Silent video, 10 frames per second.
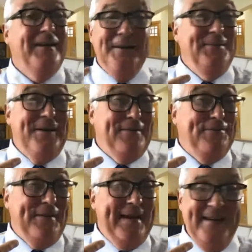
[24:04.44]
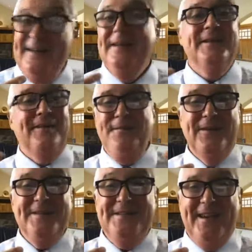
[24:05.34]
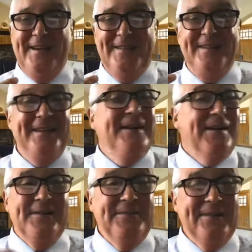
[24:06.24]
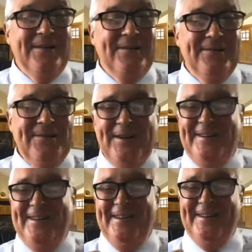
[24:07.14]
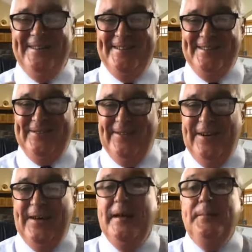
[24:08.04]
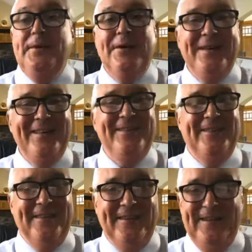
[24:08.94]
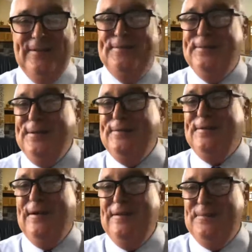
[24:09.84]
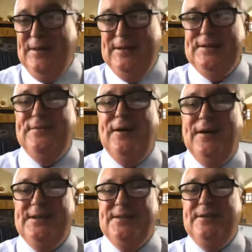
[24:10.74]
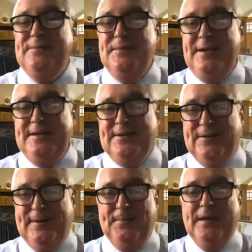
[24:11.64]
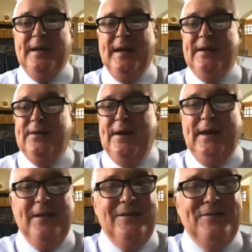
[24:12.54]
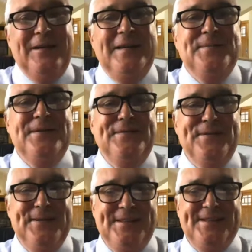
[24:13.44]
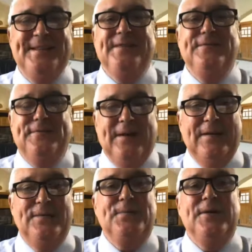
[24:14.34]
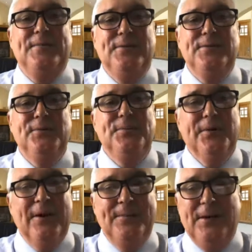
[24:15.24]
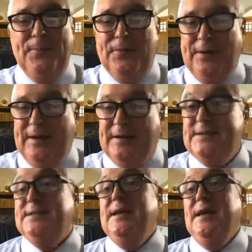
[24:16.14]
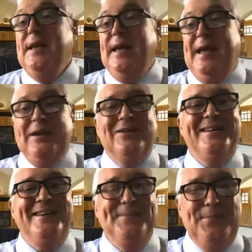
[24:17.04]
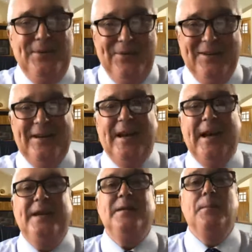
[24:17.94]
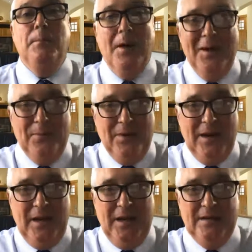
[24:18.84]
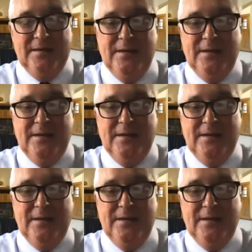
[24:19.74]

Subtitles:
I'm not funny. I'm not sexy. I'm not gorgeous, right? But I get 30 to 45 minutes of eyes on me time, and I elevate my voice in front of people who will buy my products, and I communicate my brand.